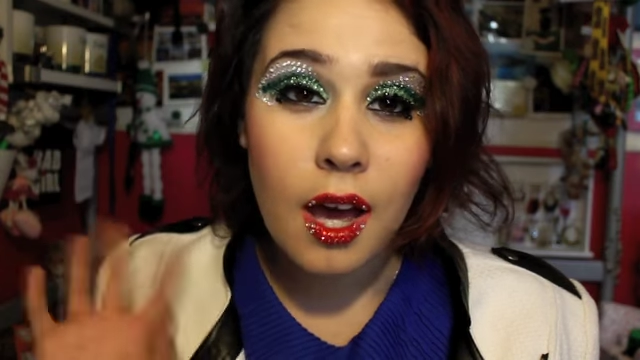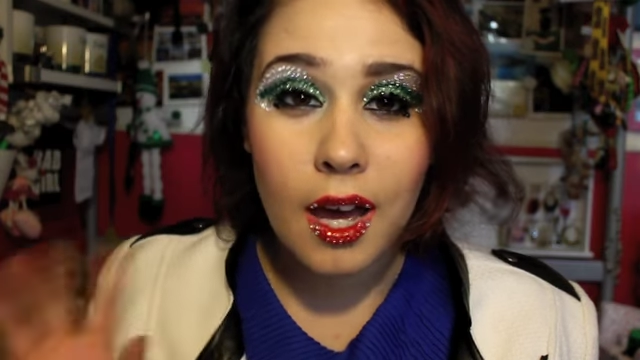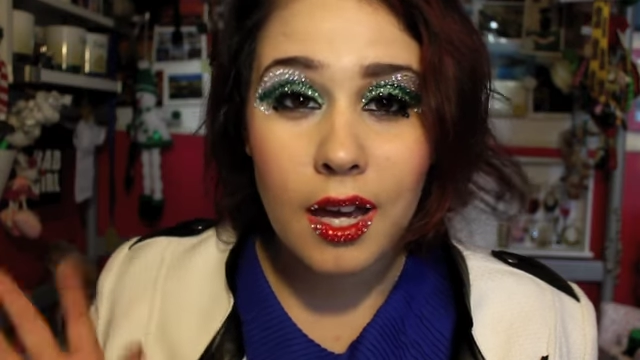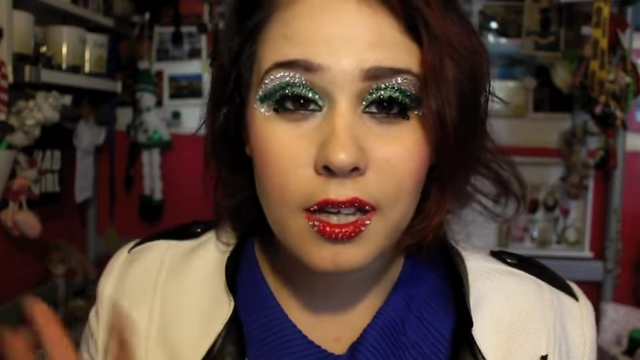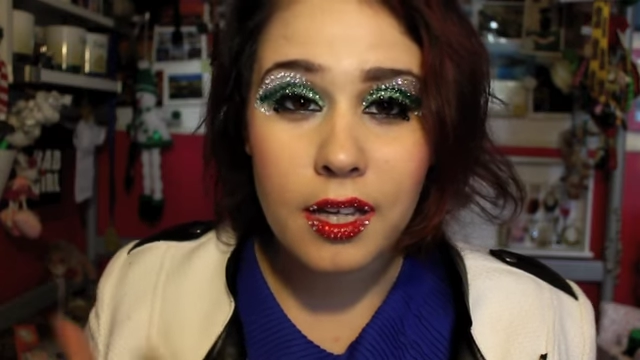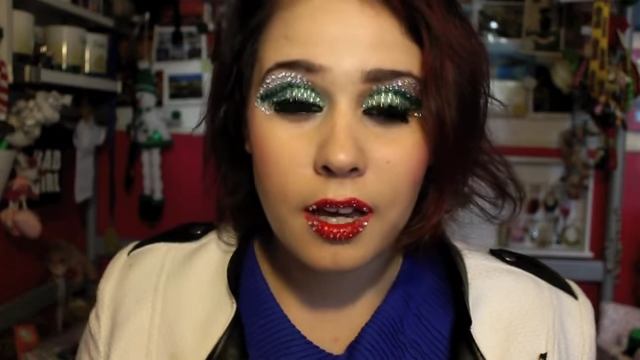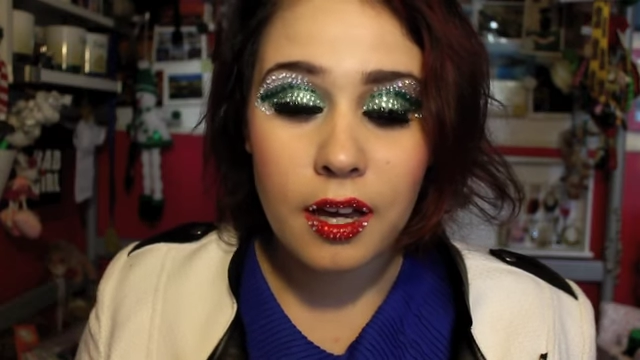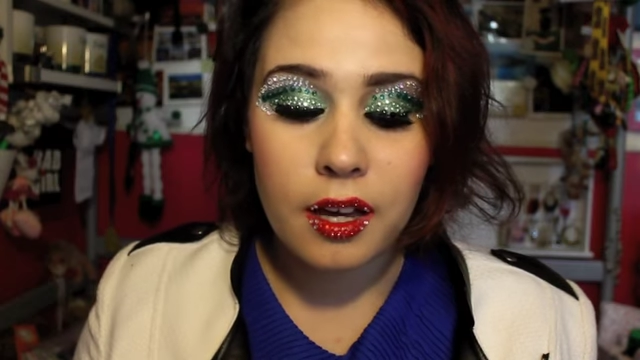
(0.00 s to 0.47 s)

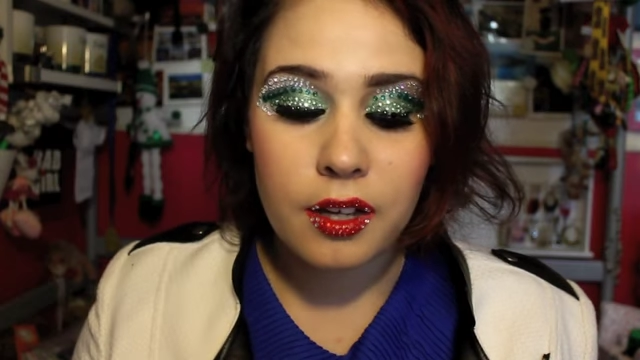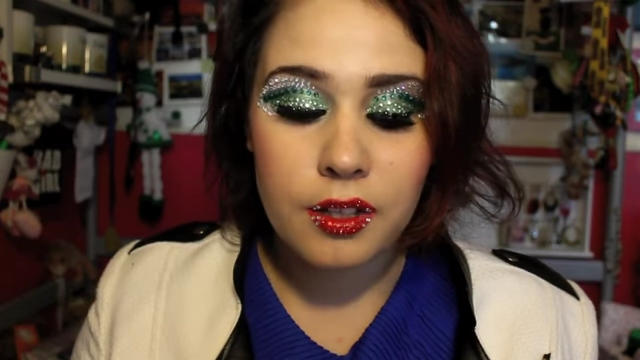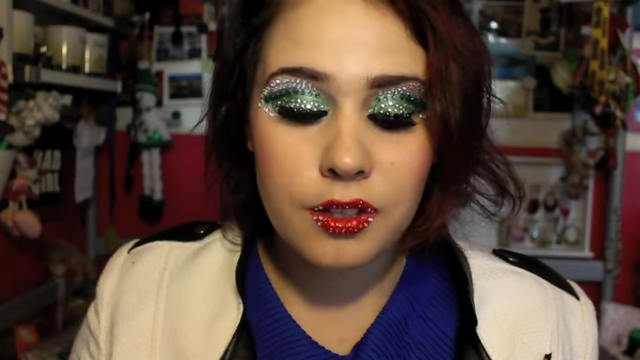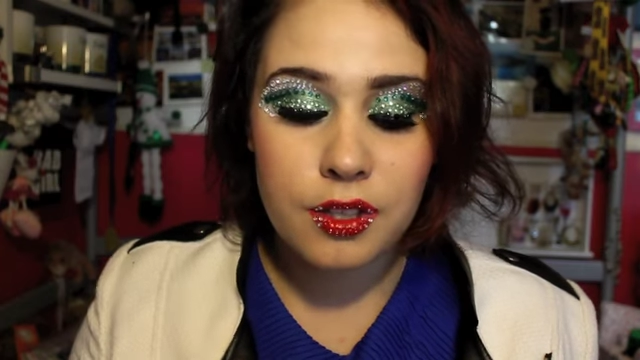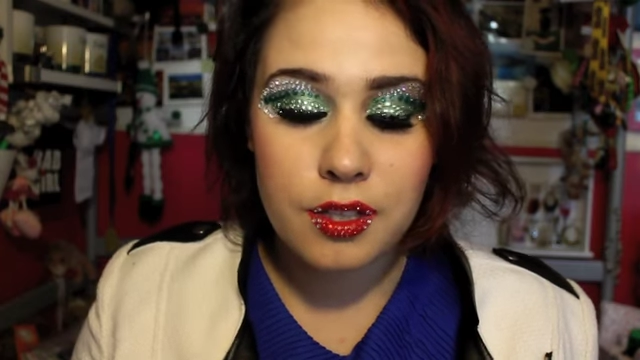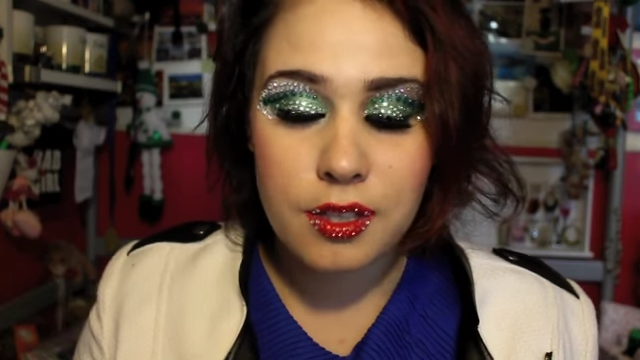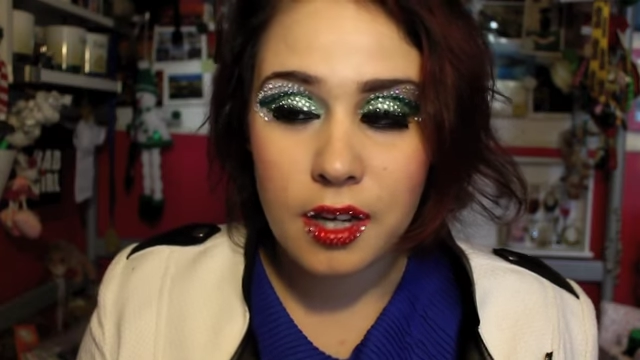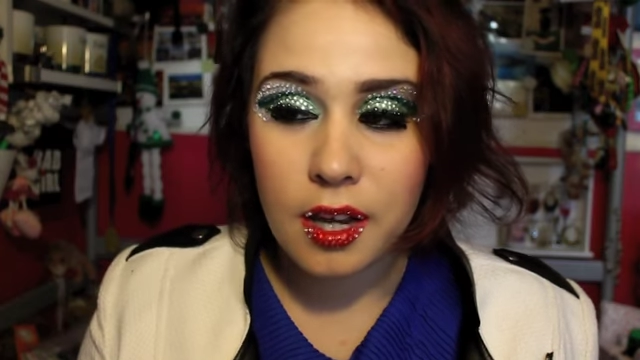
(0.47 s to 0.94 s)
Hiya,
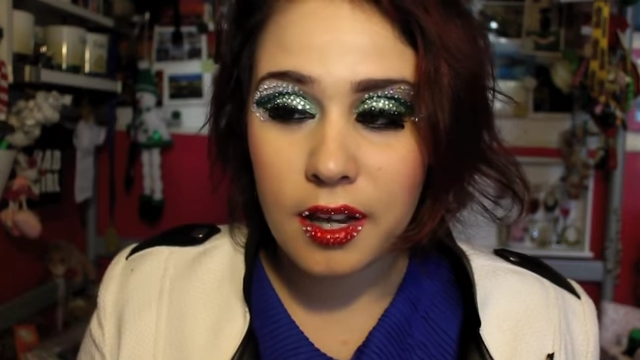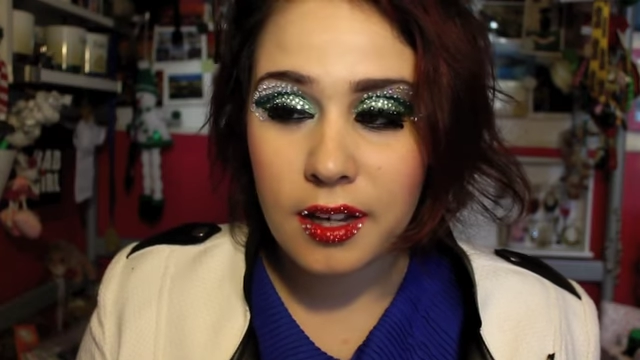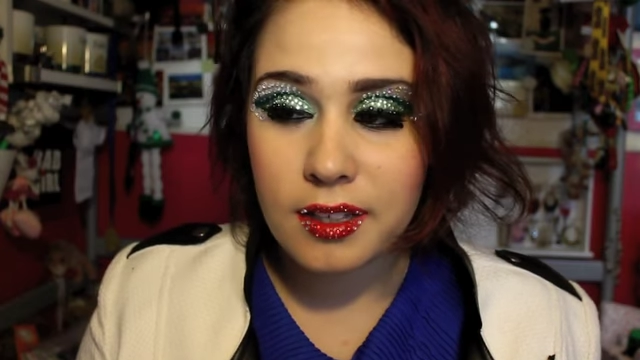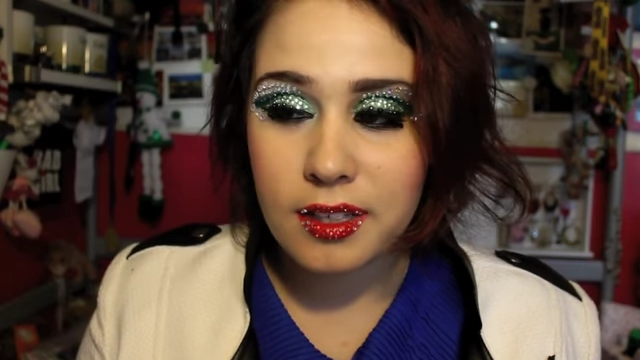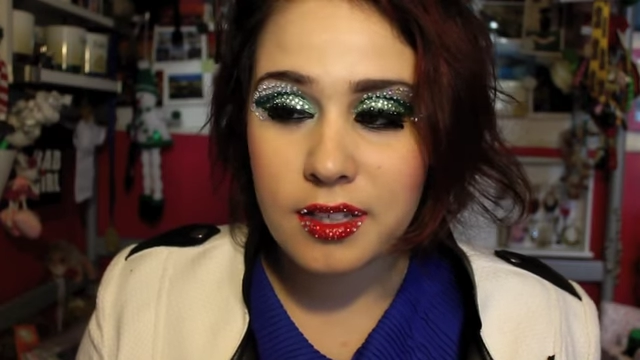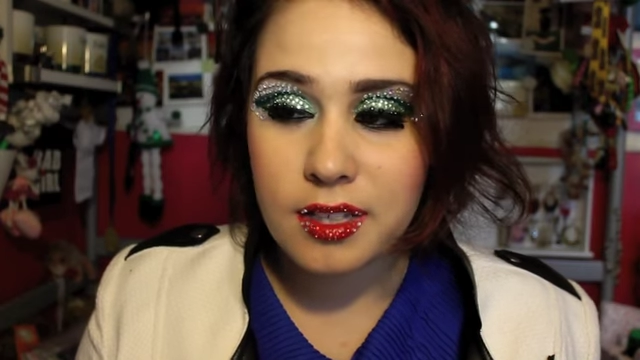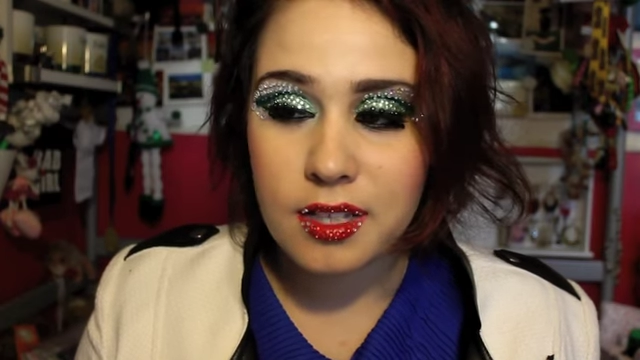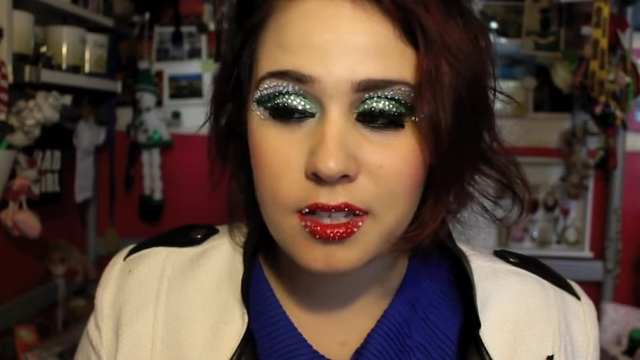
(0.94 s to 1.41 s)
today this